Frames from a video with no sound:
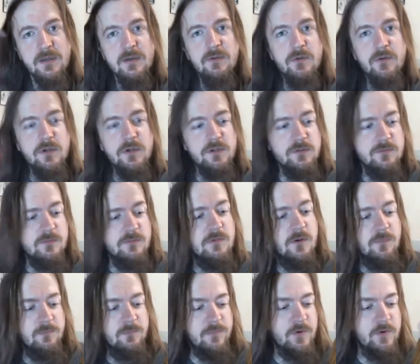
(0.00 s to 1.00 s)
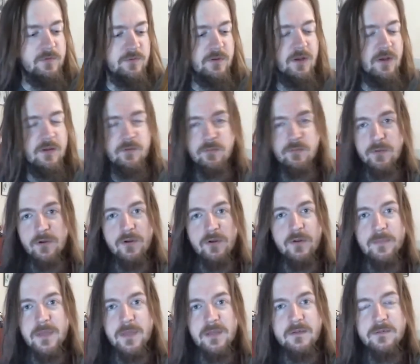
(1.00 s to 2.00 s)
which most guns were going
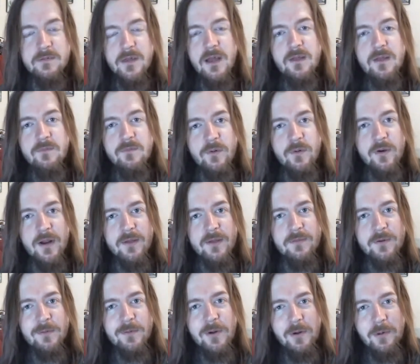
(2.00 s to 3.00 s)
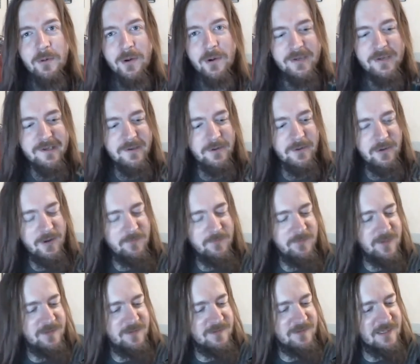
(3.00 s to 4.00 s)
to be designed for after World War II,
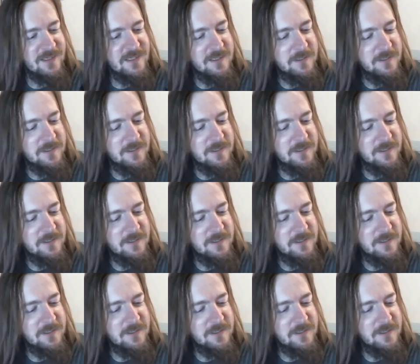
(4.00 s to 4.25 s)
obviously.